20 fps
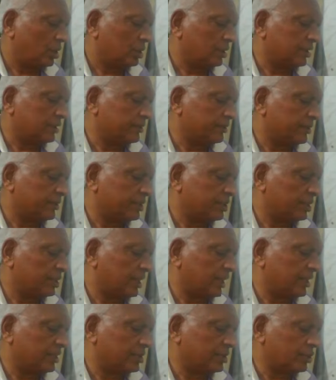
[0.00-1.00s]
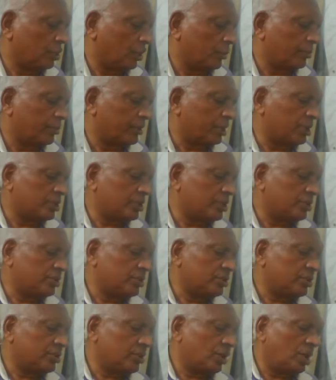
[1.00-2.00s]
specialized
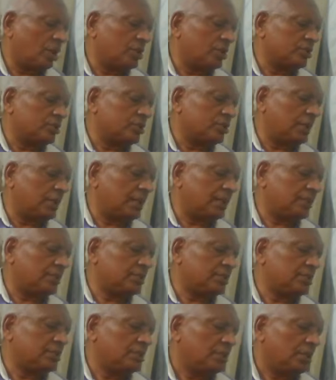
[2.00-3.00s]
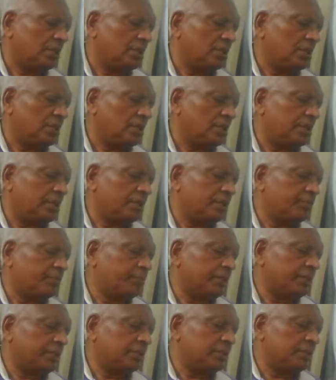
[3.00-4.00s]
operations on site in
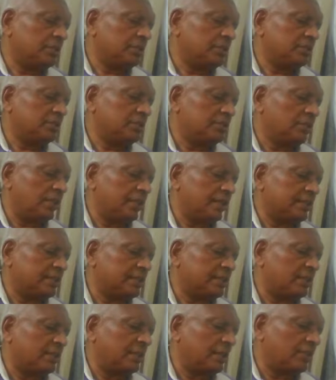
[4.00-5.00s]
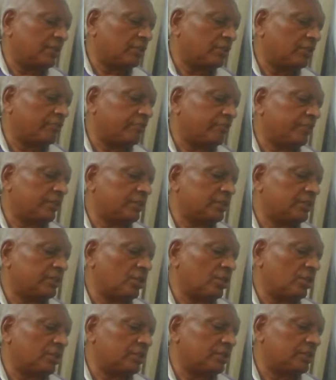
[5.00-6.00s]
person as clerk of works
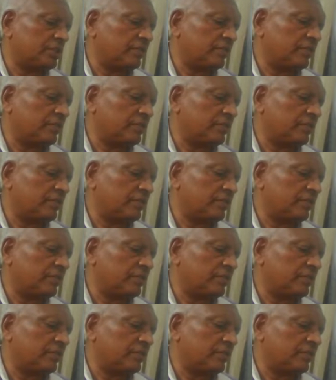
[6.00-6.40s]
or civil